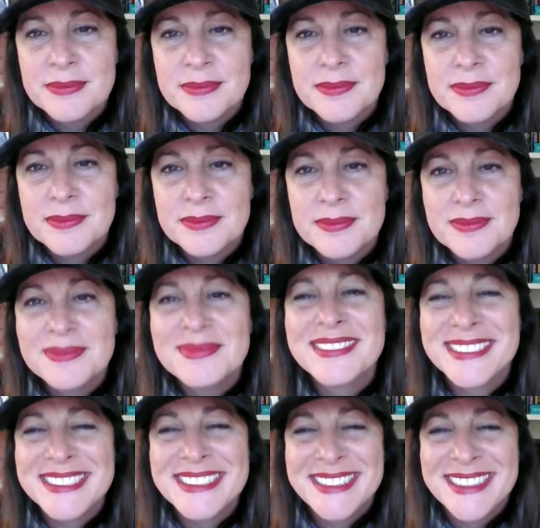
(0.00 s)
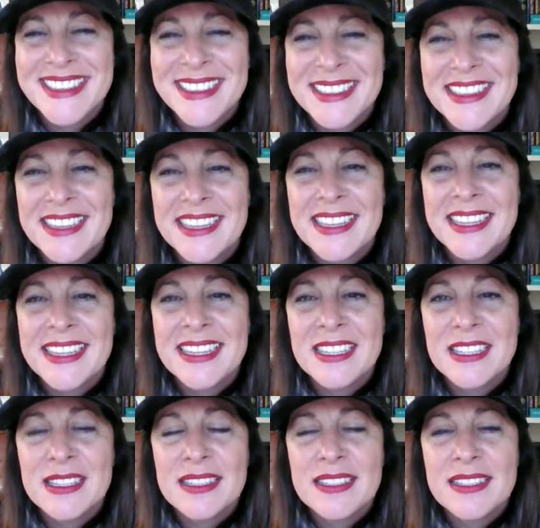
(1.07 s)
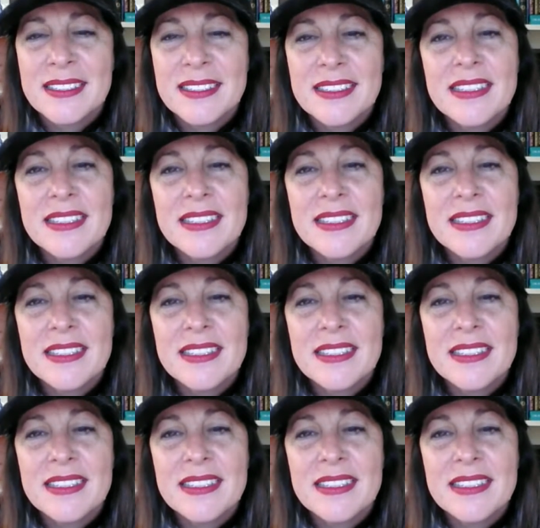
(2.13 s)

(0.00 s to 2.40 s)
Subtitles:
favorite things is like working together with somebody.